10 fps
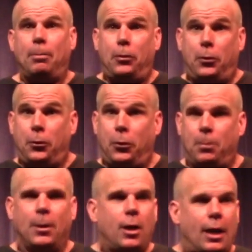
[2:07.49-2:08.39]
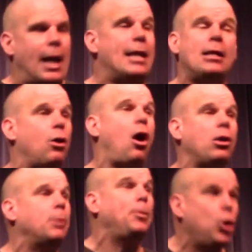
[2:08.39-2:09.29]
boop, and I hear
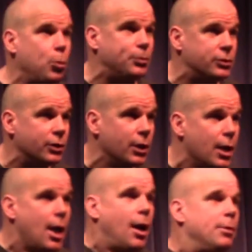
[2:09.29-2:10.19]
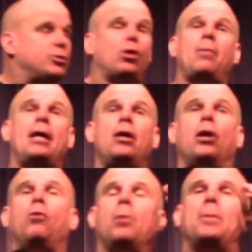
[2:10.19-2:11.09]
all the boops. So my
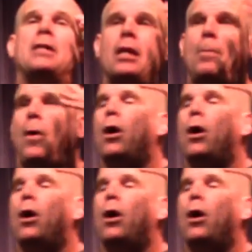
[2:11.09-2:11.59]
hearing worked, but then they